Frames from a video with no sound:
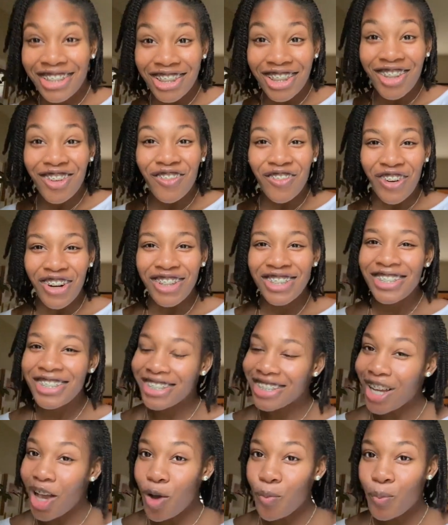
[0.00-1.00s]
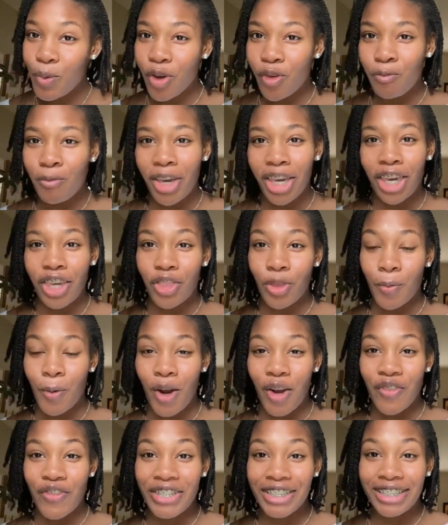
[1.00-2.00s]
The first step of making the
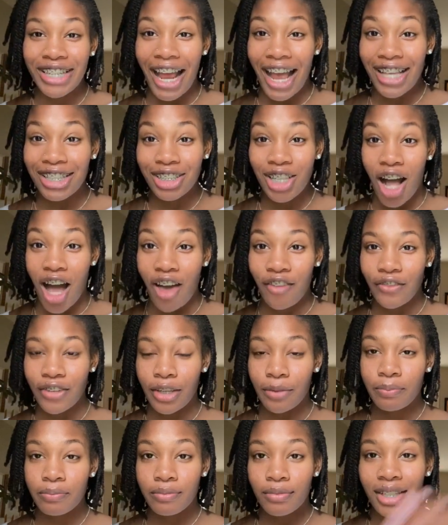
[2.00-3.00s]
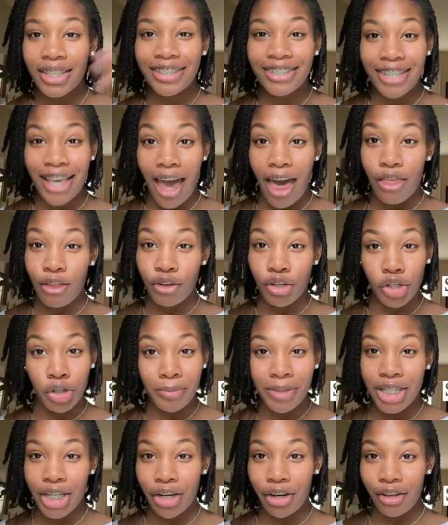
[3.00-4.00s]
perfect iced coffee is gathering your
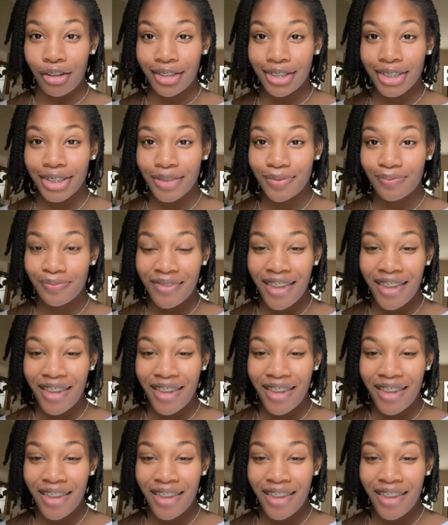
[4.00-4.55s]
materials.